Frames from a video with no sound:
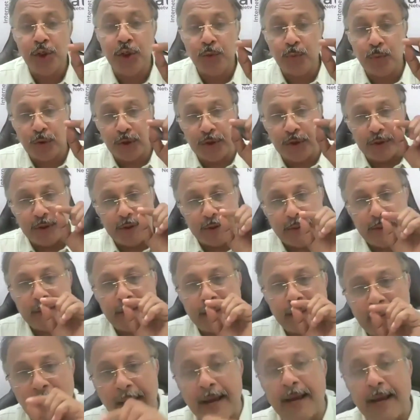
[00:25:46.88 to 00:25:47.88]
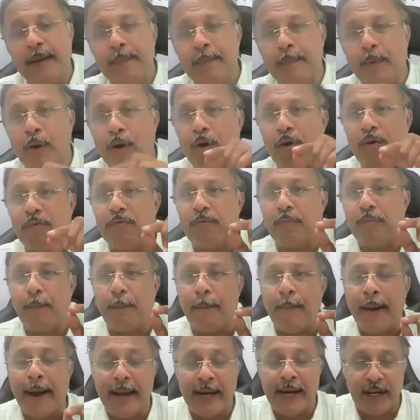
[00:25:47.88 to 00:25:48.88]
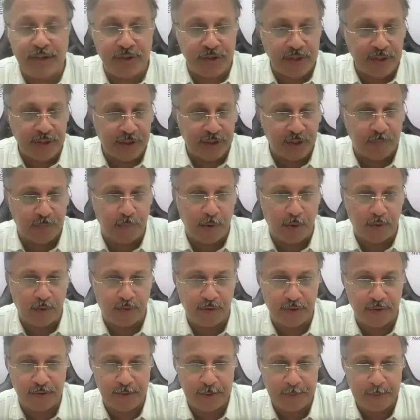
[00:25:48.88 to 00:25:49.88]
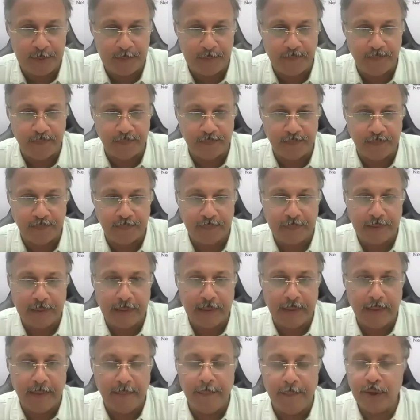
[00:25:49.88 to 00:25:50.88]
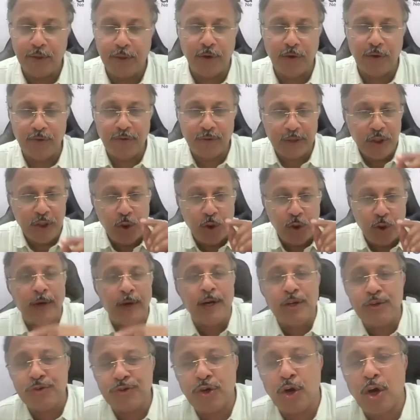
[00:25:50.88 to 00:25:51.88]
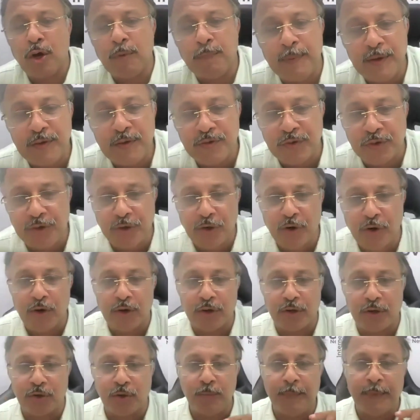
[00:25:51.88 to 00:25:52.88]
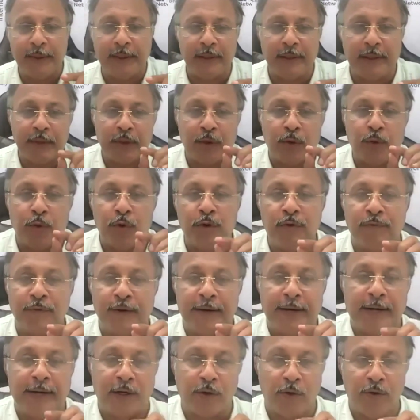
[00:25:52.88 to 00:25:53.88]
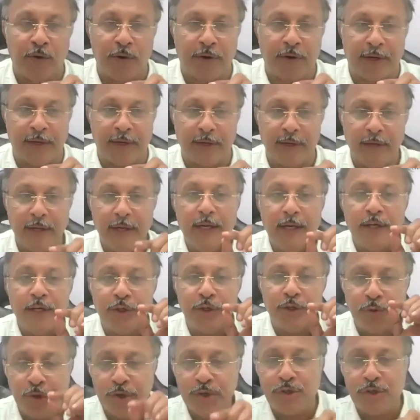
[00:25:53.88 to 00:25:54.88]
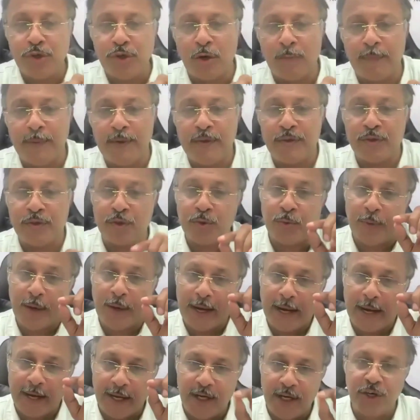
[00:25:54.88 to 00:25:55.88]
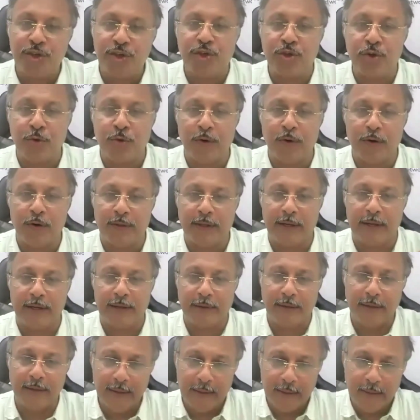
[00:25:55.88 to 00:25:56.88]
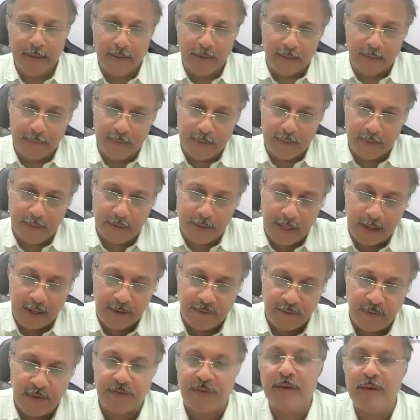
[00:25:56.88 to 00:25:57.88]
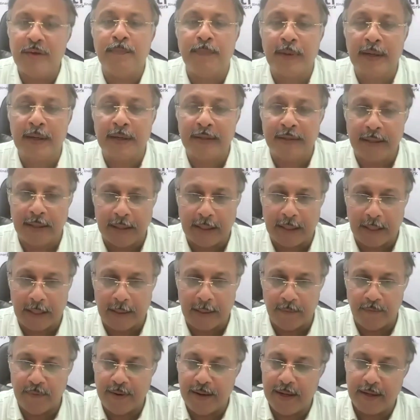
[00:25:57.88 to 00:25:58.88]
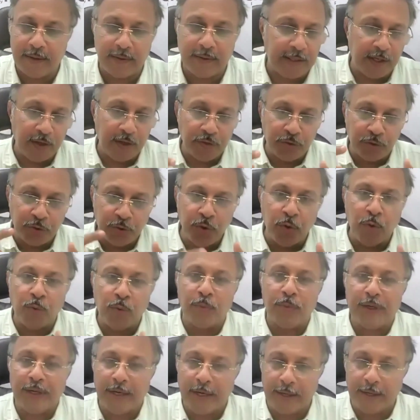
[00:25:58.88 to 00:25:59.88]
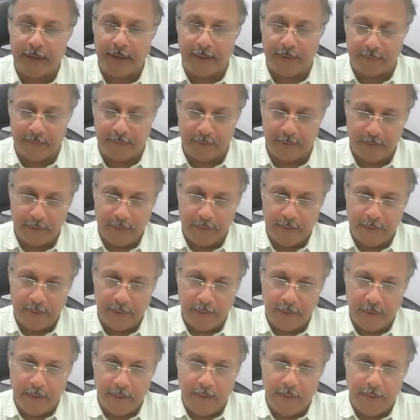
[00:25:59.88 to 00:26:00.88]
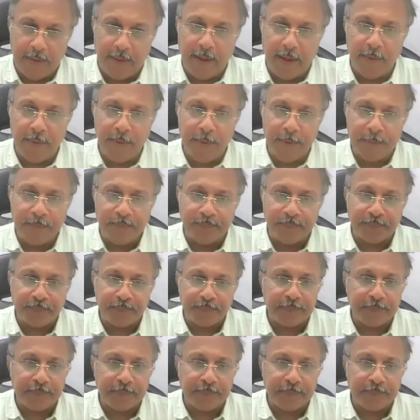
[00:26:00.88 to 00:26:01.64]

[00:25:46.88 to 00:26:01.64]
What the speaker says: your time of managing this process, because your job is not to become a glorified accountant. Your job is to ensure that the life is simple in the club where there is no headache. Now,